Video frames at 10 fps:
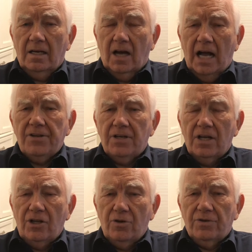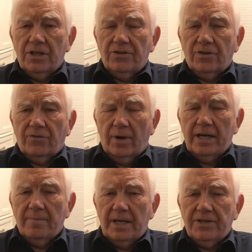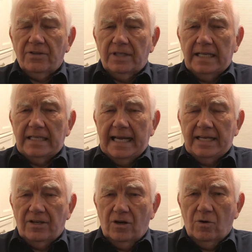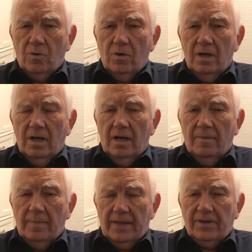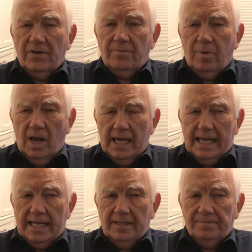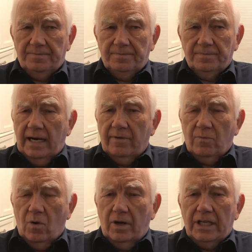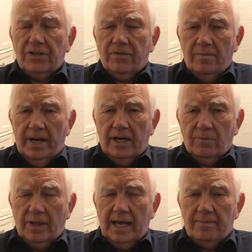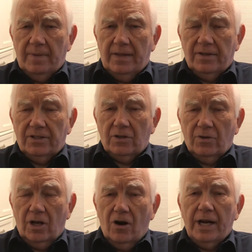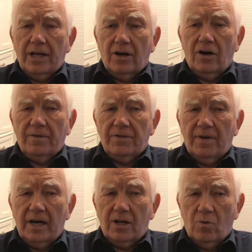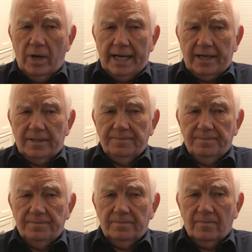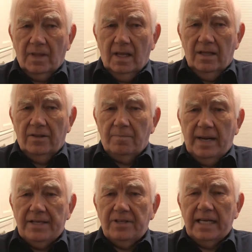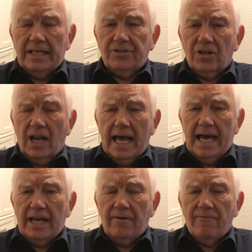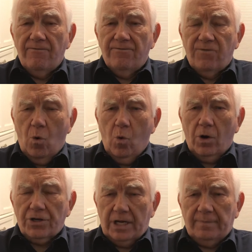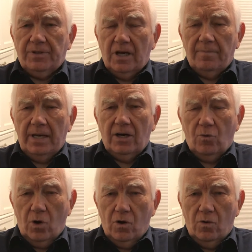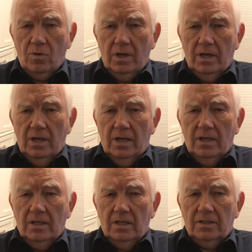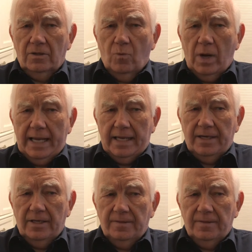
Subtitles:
Gotcha uses the three-dimensional tic-tac-toe method of play. Everyone is familiar with that method, so the learning curve is very quick. The basic is to line 4 chips up in a row to win.